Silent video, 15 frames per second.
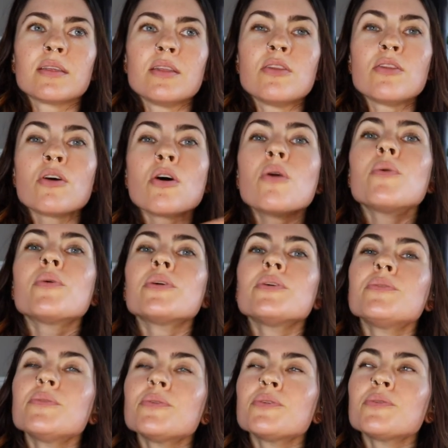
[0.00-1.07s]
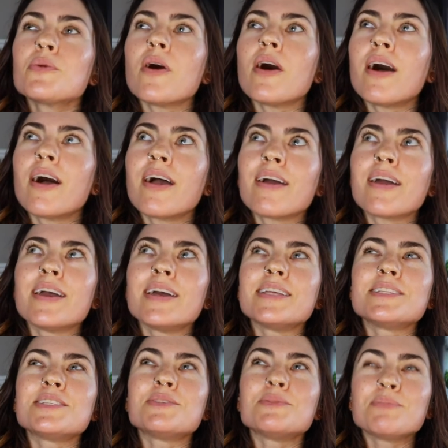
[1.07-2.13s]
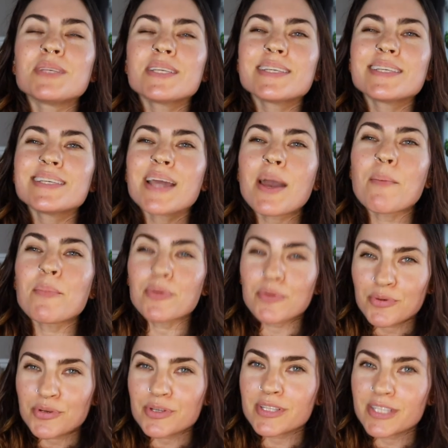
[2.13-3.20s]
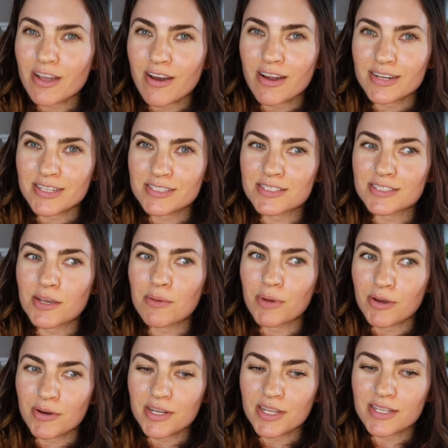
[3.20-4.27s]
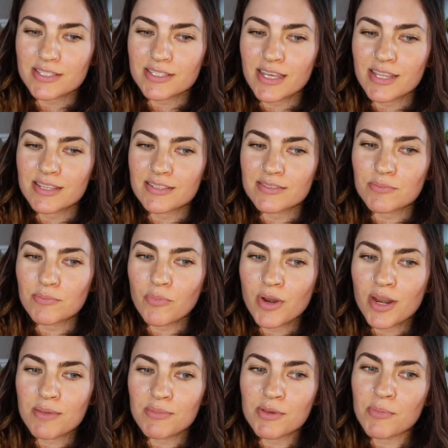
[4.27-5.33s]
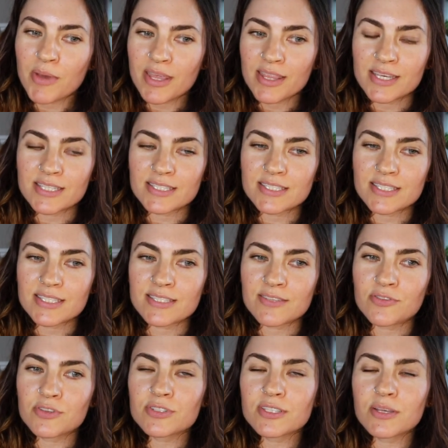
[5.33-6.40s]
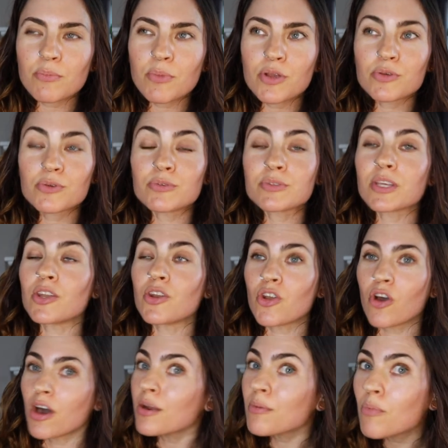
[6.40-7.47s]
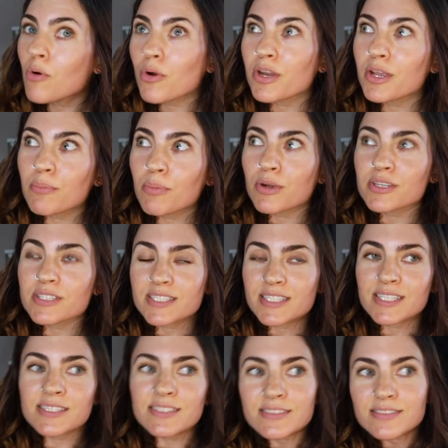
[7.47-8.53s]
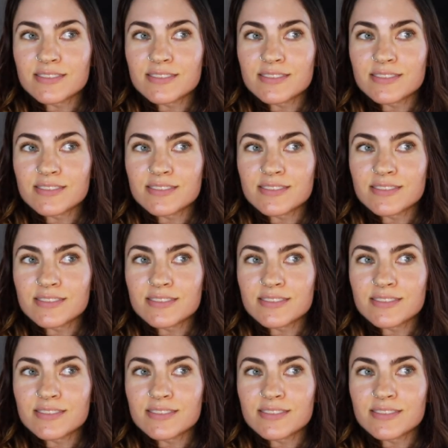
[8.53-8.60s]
know who you are and to be brutally honest about it. And what I mean by this is, if you're someone who's not a morning person,